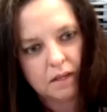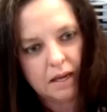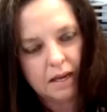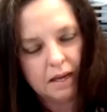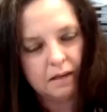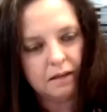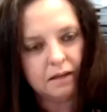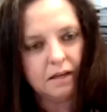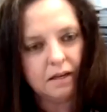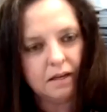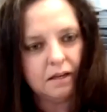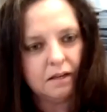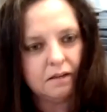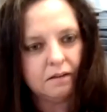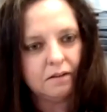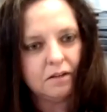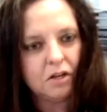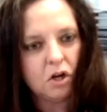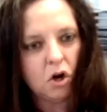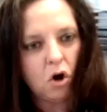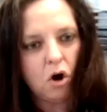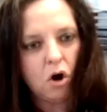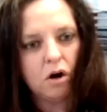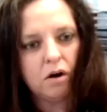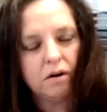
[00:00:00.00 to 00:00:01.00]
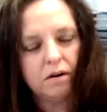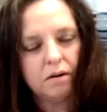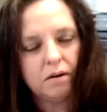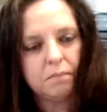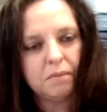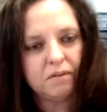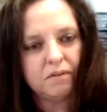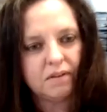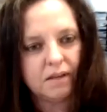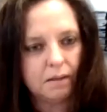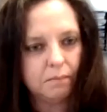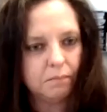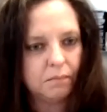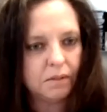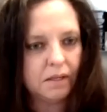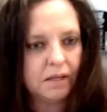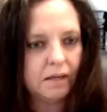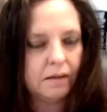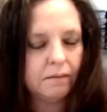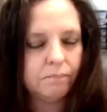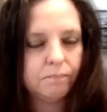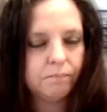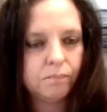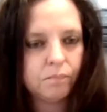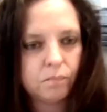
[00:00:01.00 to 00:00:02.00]
And then the R M at
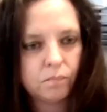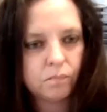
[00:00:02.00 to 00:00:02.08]
Gimli,